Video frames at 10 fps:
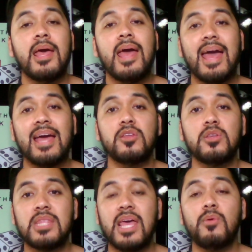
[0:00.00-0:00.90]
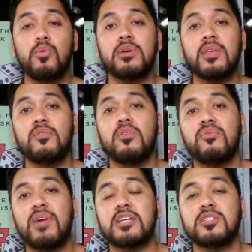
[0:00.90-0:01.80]
and they will give you a
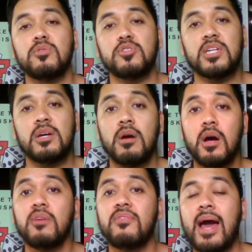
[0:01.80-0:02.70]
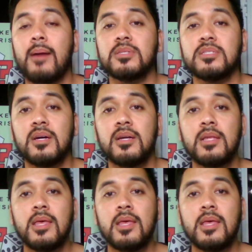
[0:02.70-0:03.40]
fractional share of Amazon.